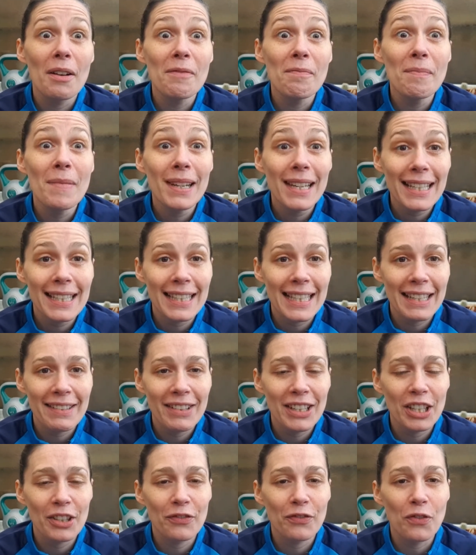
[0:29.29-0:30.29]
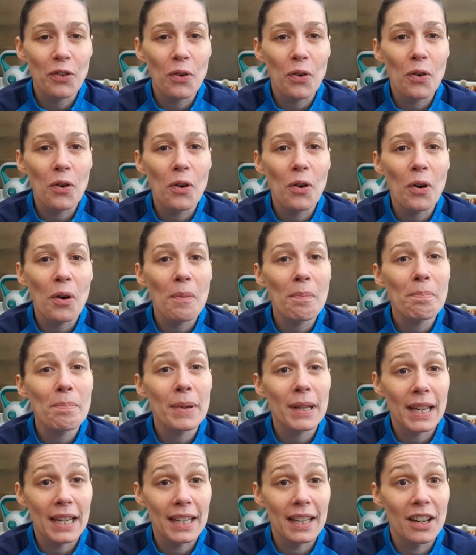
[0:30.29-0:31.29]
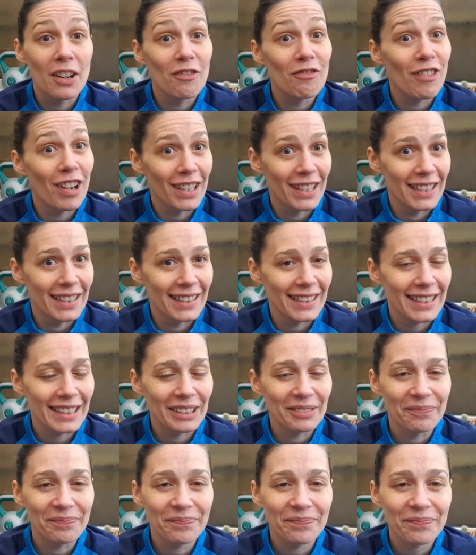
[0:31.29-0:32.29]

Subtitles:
mini series for beginner runners.